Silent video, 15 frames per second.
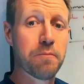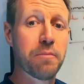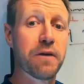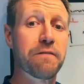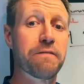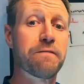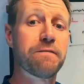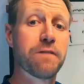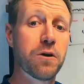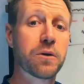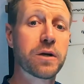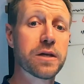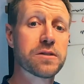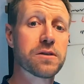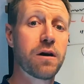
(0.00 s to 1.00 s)
But
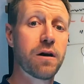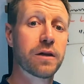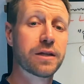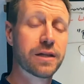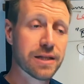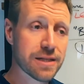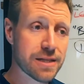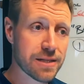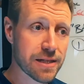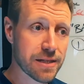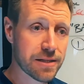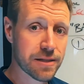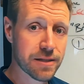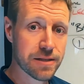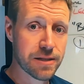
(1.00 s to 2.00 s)
focus on
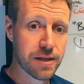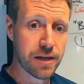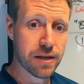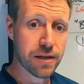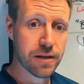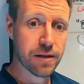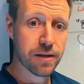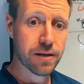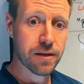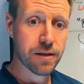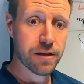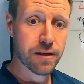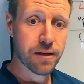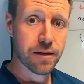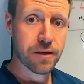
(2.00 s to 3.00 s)
consistency.
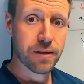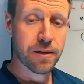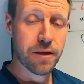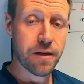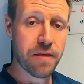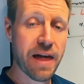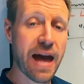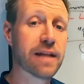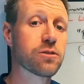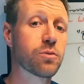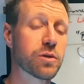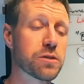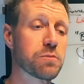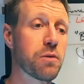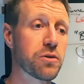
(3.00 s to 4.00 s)

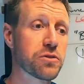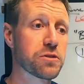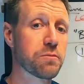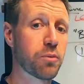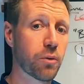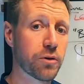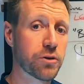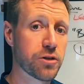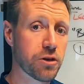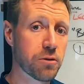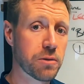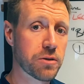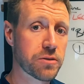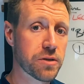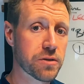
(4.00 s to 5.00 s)
That's what's most important to
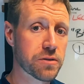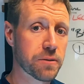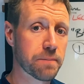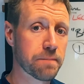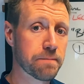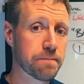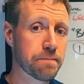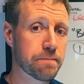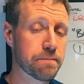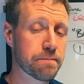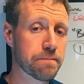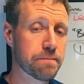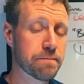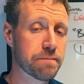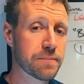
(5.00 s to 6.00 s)
your immune system.
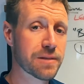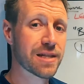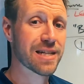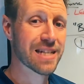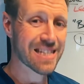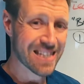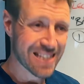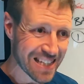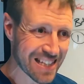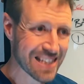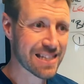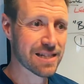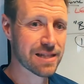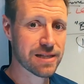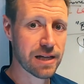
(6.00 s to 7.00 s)

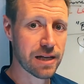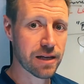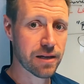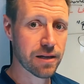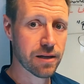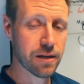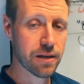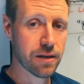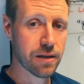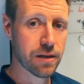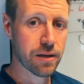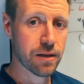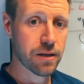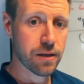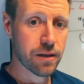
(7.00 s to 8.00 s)
Consistency.
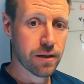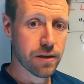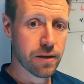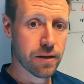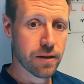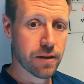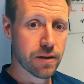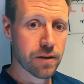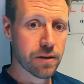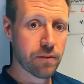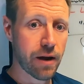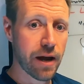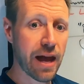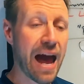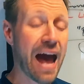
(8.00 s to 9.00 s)

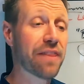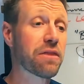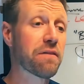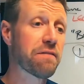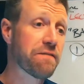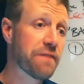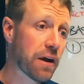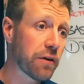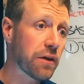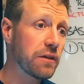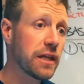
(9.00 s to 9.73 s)
Right? At the very